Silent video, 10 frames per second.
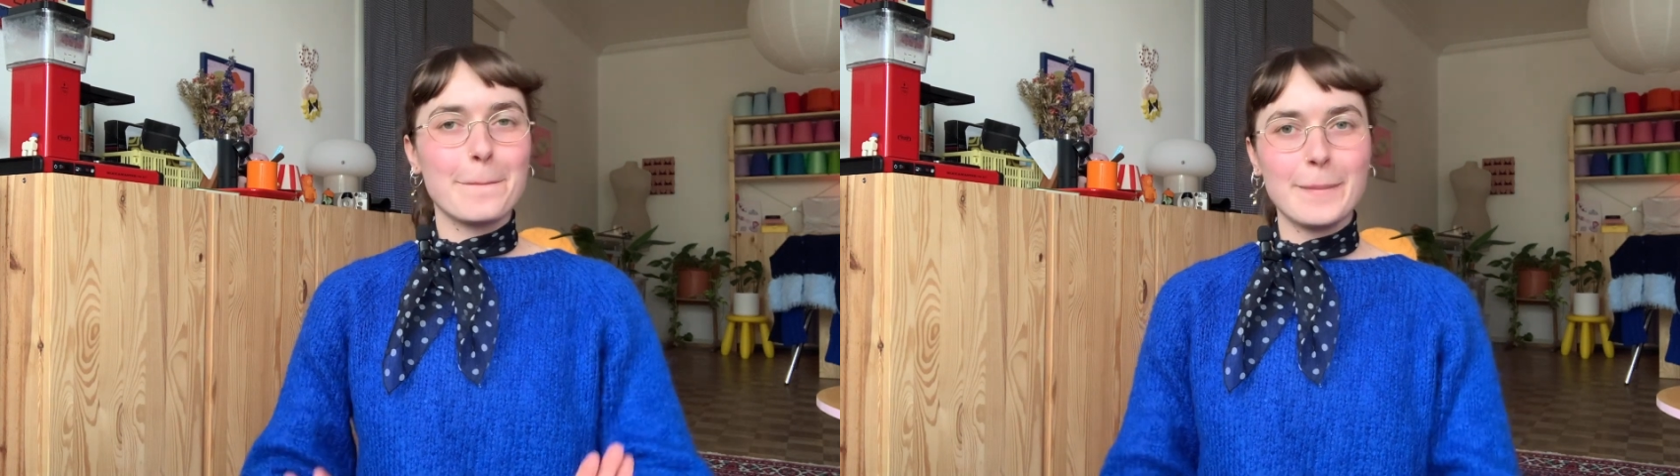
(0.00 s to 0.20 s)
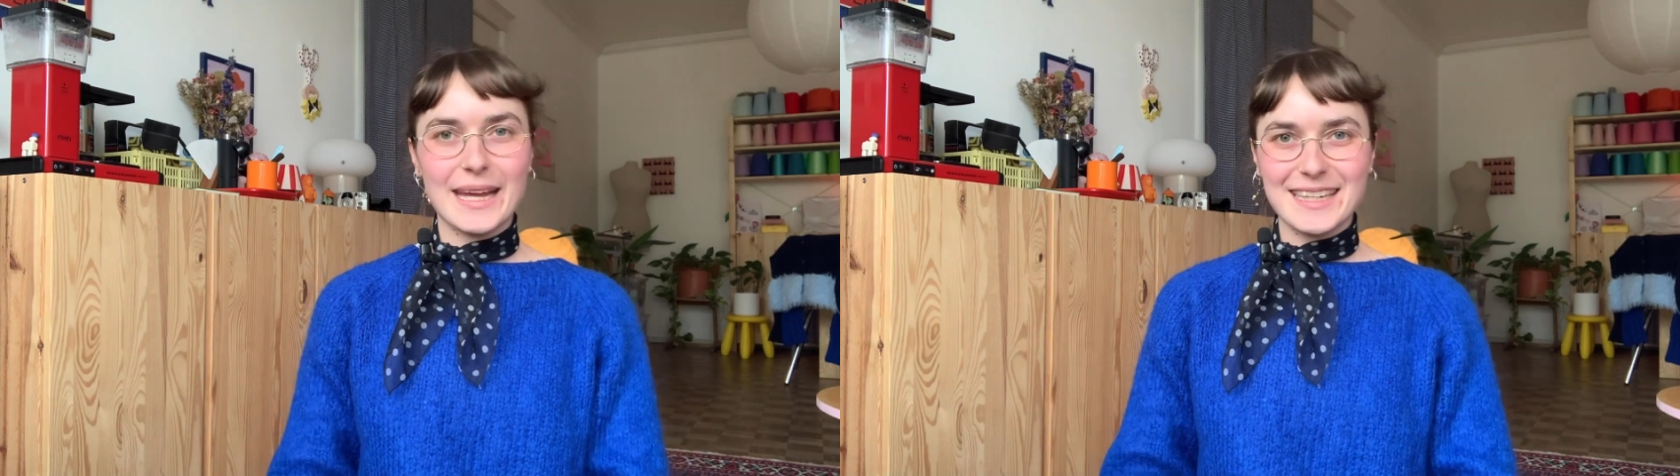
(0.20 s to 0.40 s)

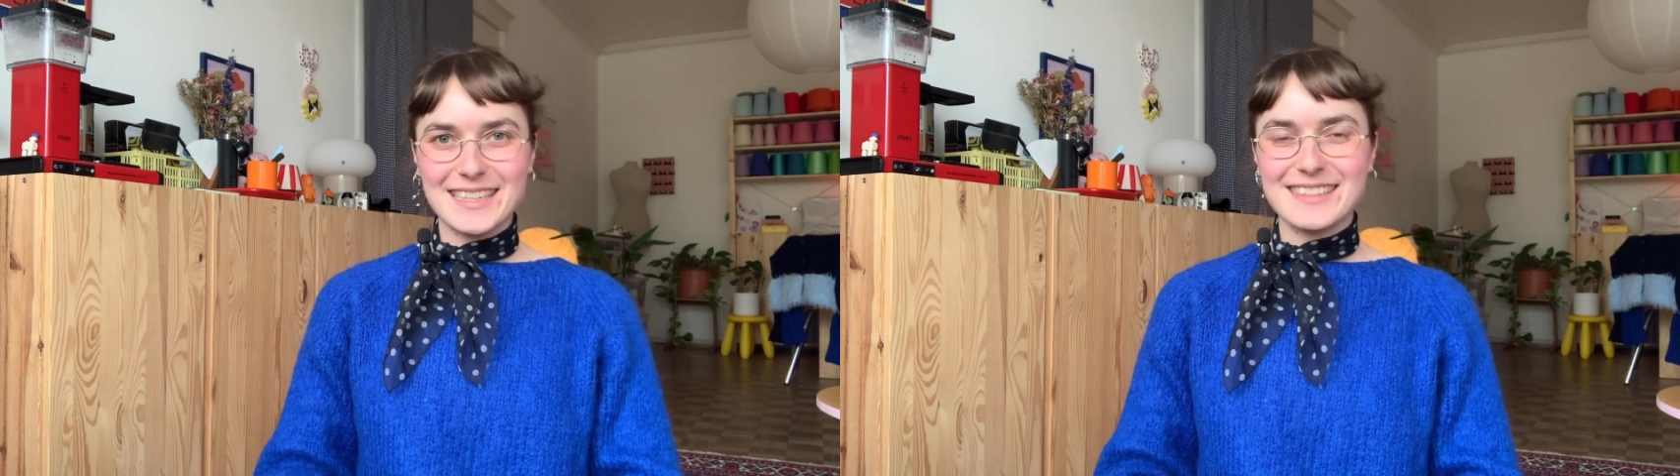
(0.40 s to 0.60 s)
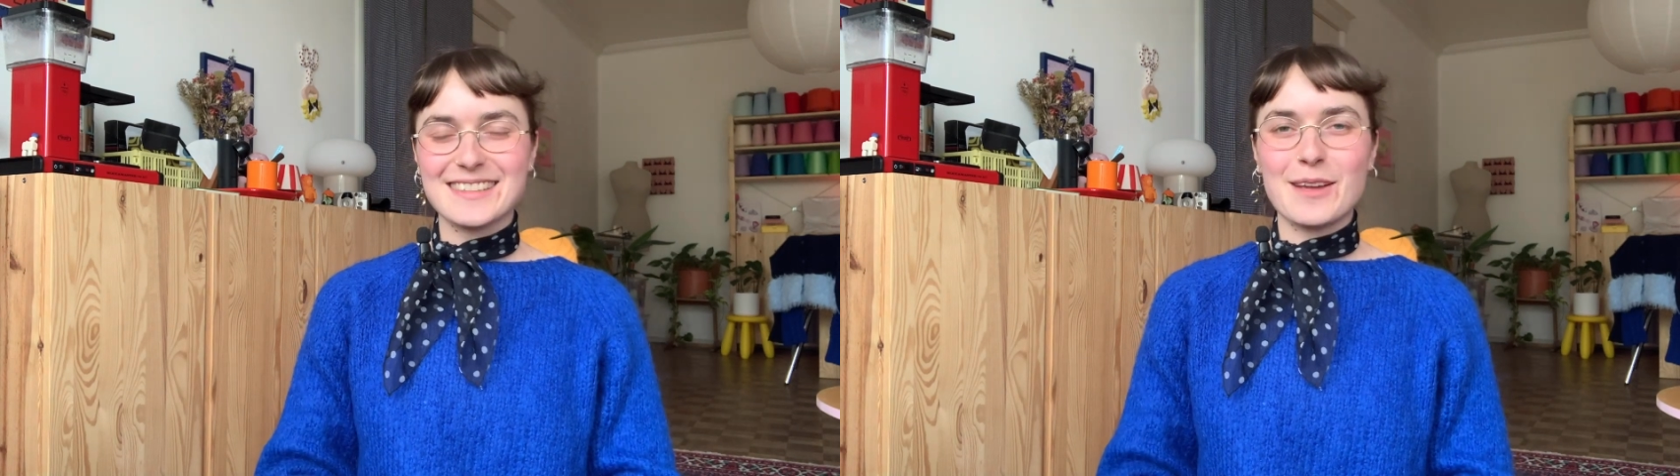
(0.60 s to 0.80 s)
make
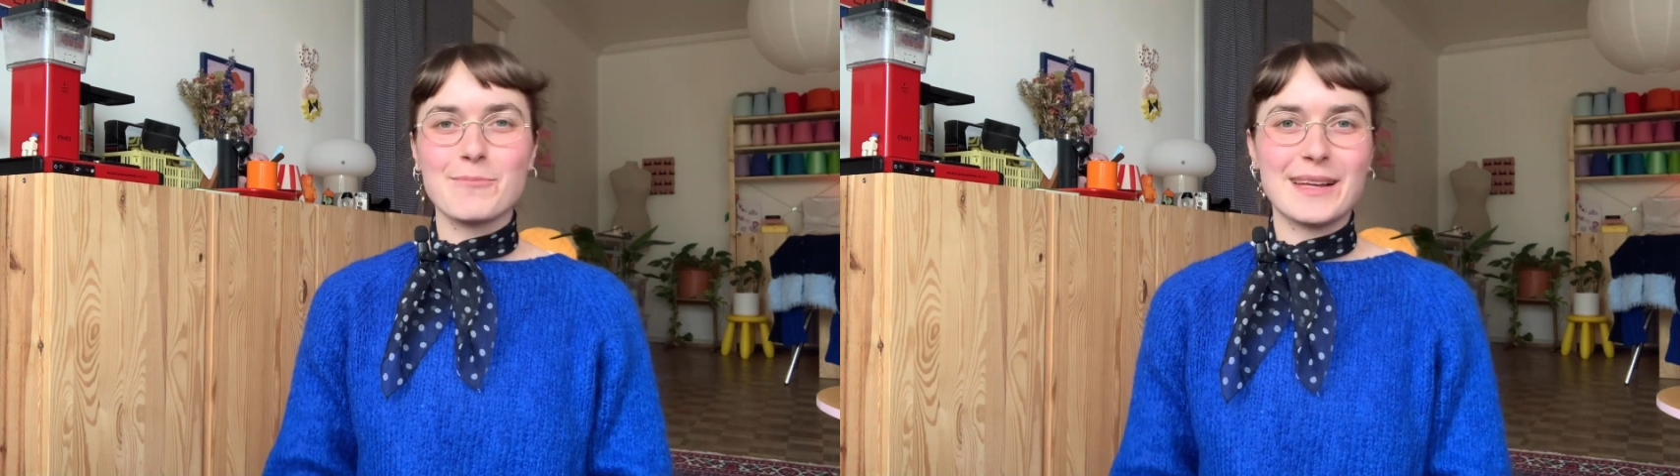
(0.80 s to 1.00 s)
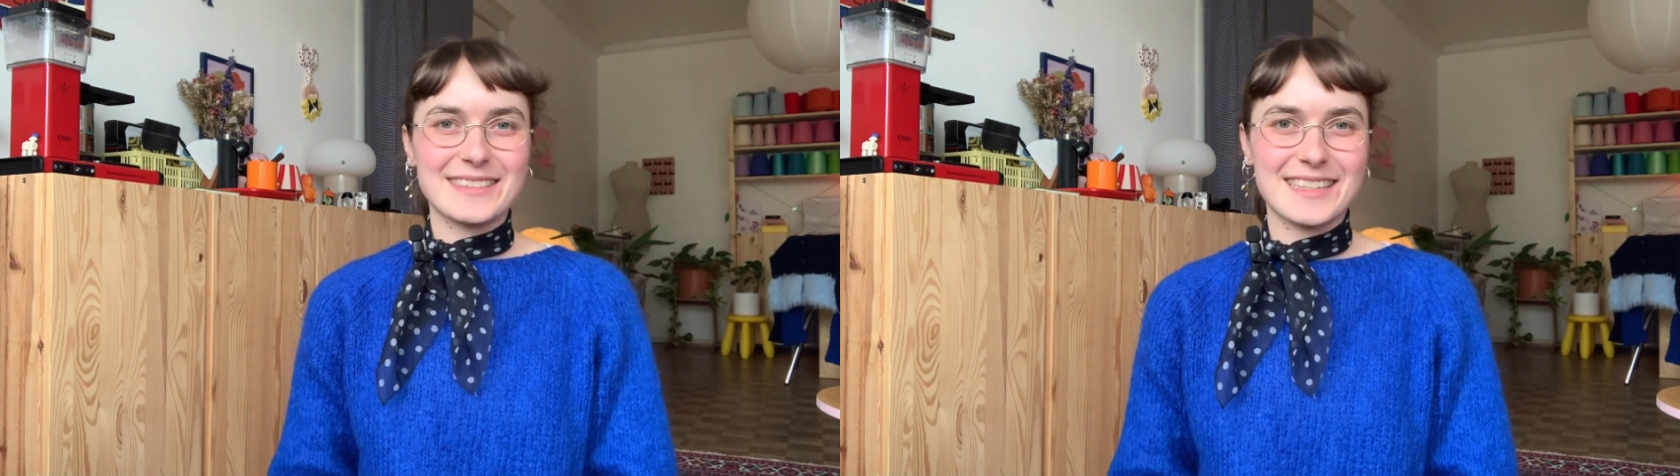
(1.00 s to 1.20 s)
this
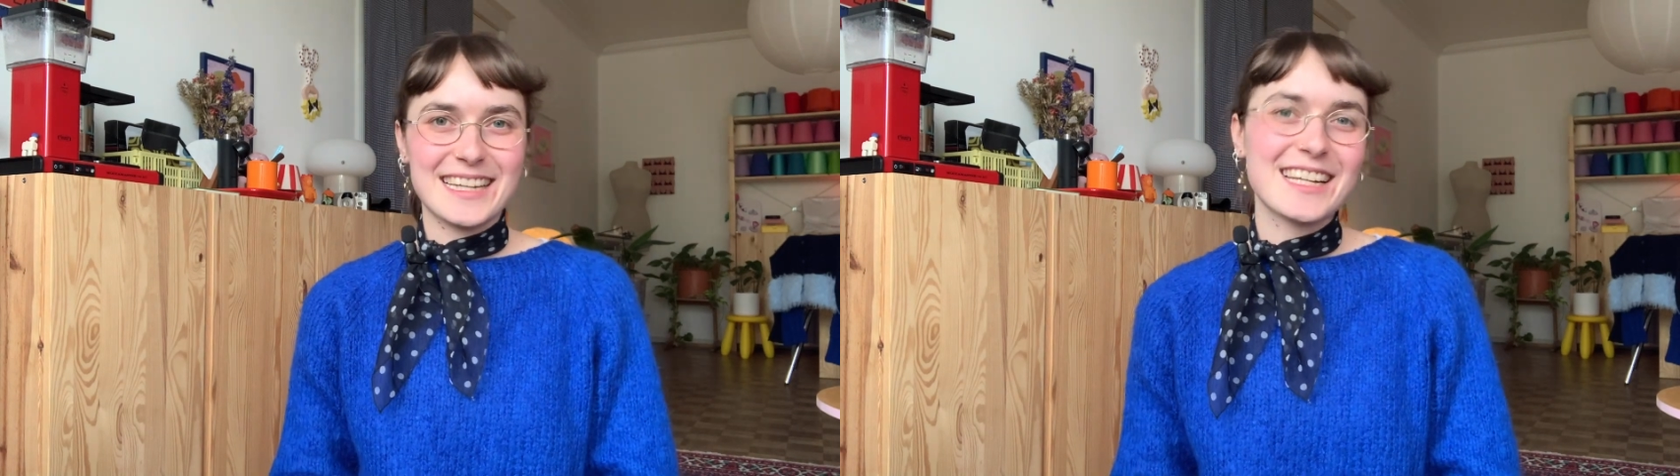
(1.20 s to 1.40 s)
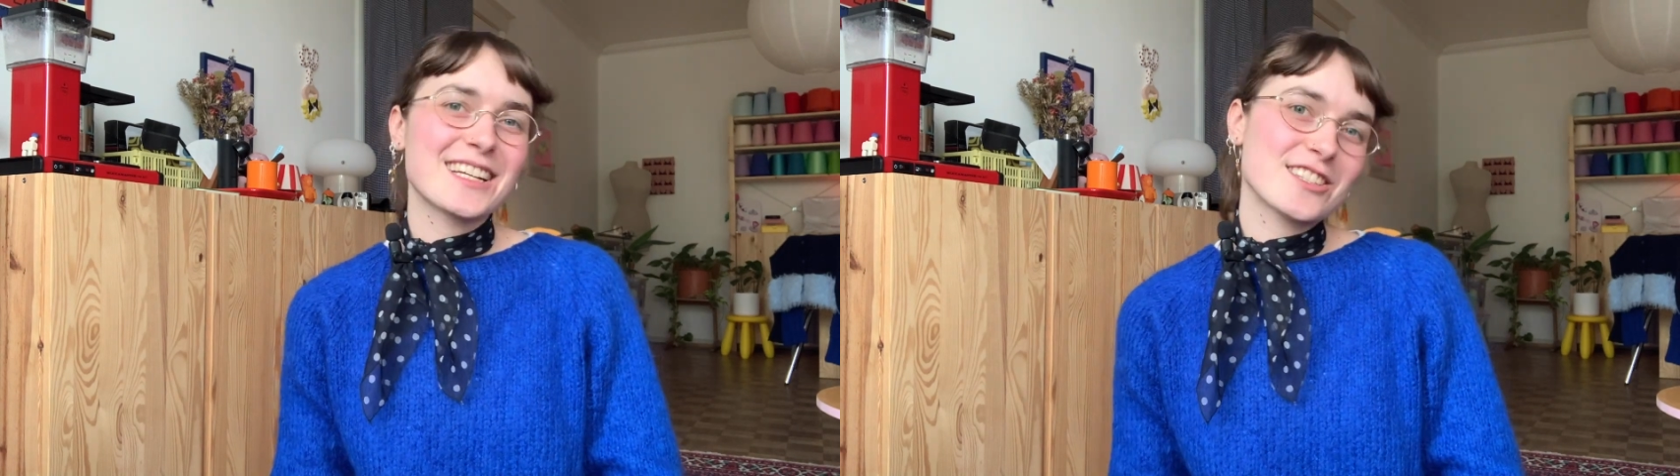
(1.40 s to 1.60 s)

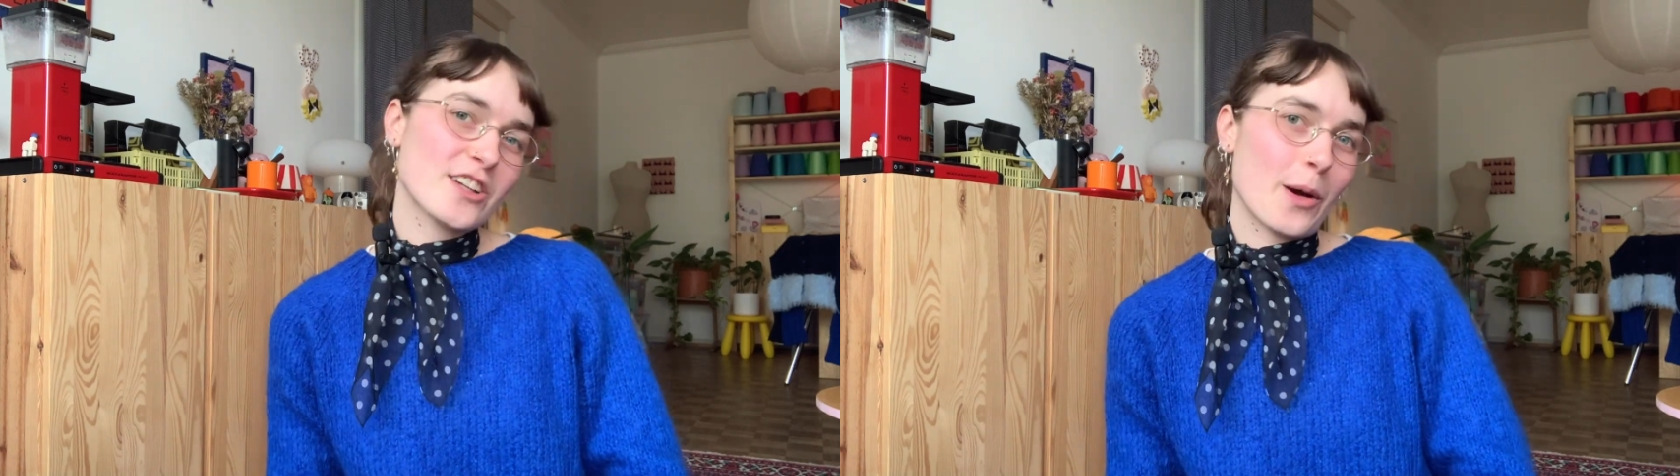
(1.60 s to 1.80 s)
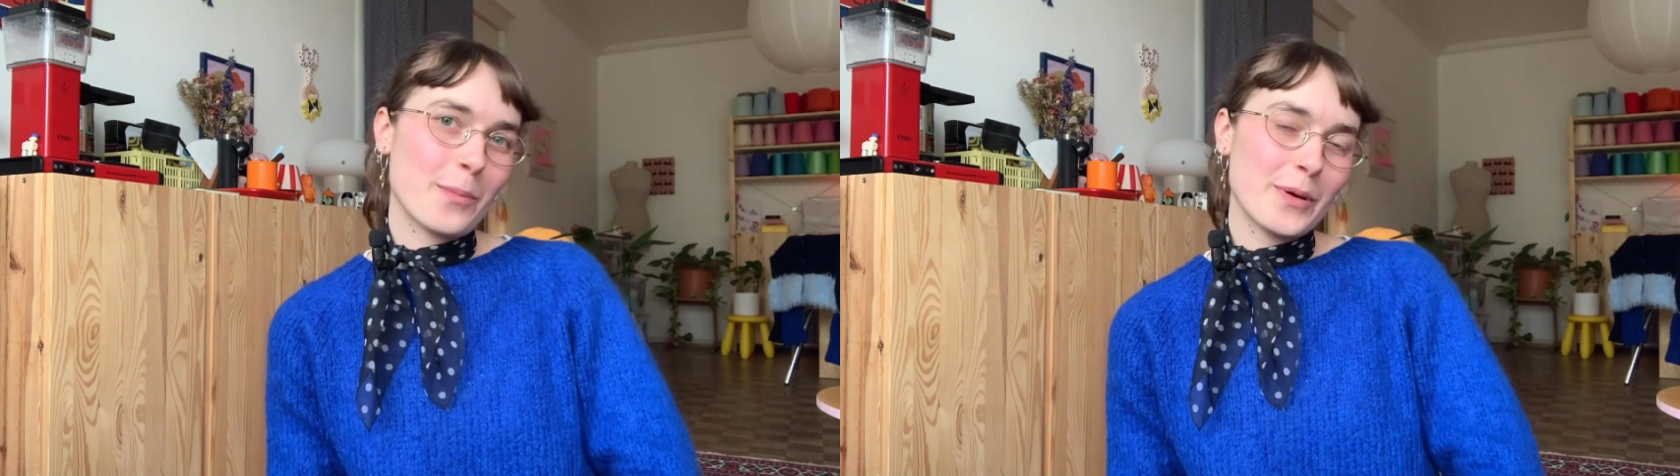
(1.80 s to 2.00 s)
amazing
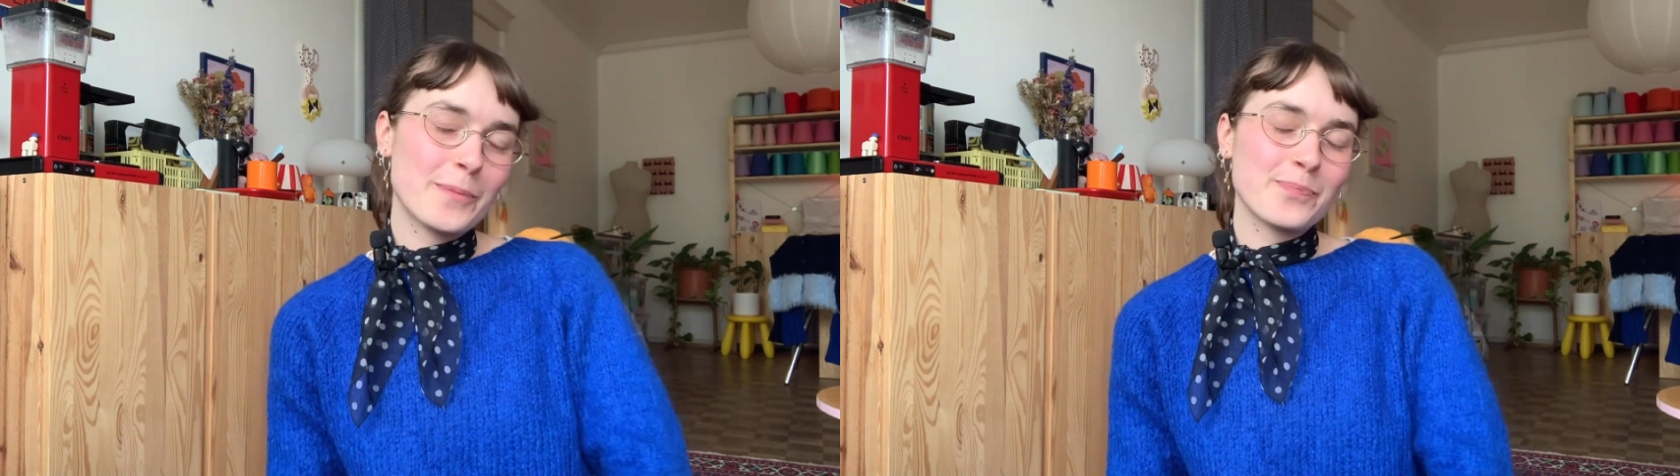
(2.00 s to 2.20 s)
top